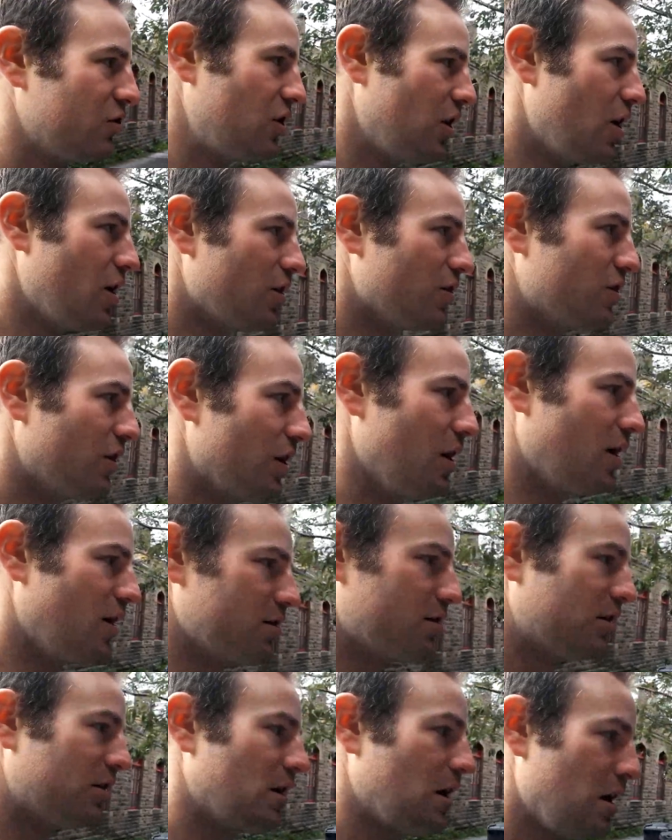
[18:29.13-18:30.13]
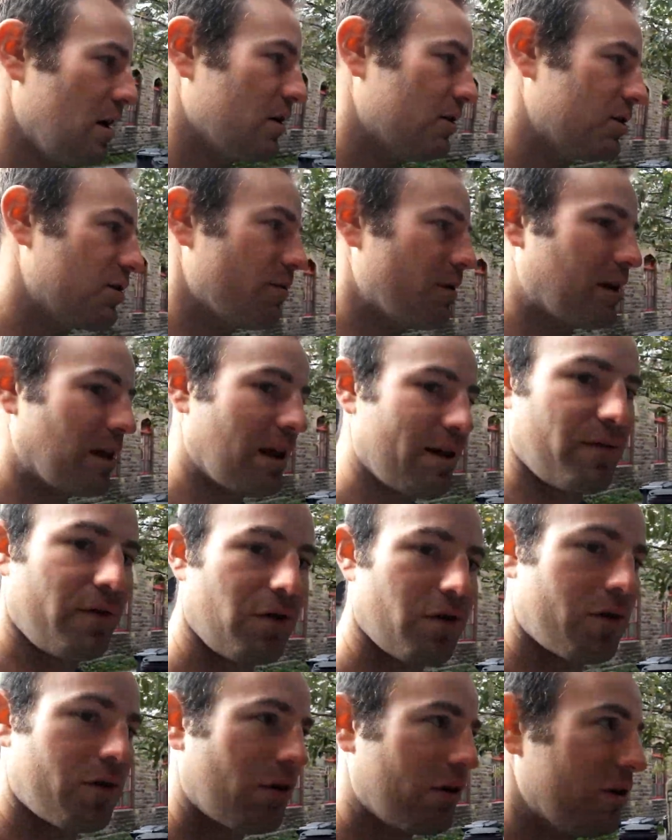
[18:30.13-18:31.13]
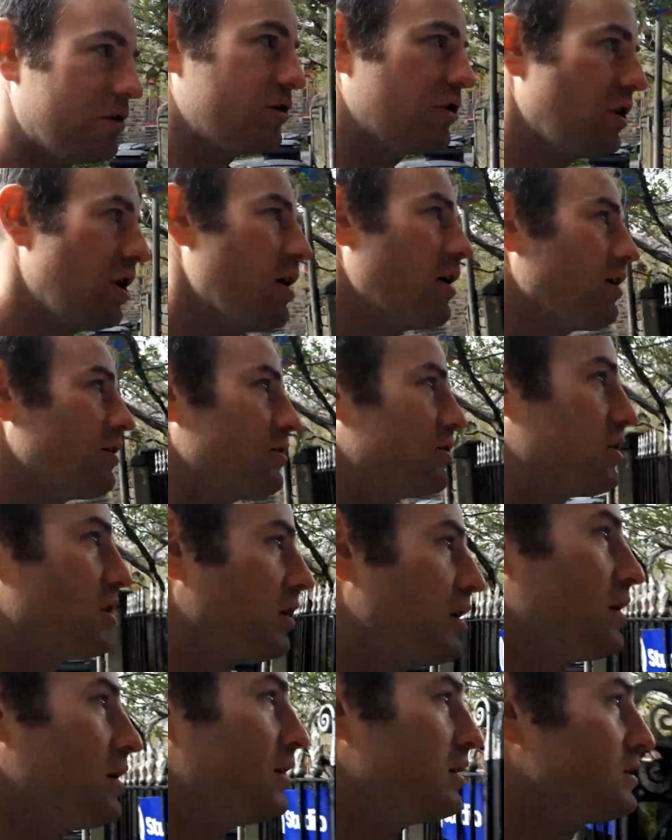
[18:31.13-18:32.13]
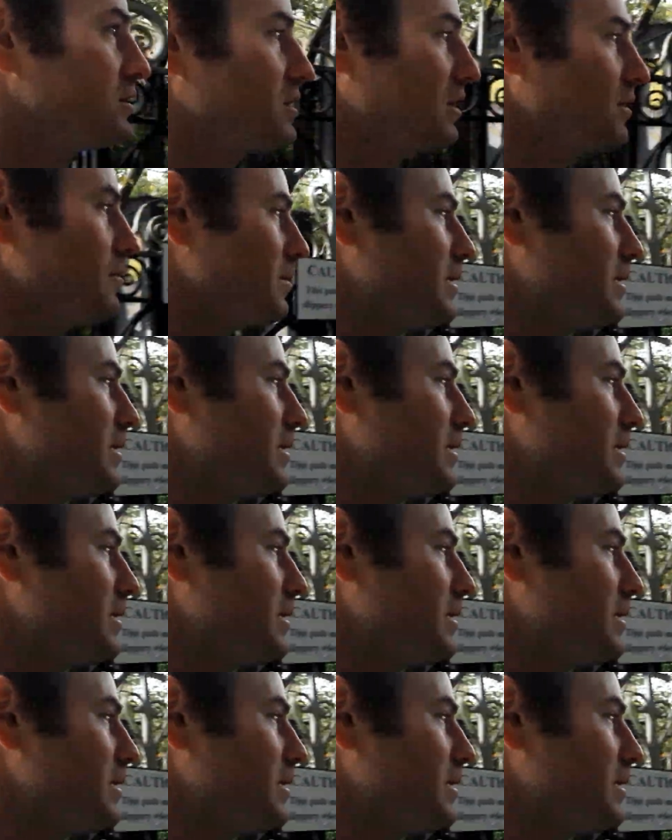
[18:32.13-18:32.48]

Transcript: churchyard, so we can have a look at the church. So we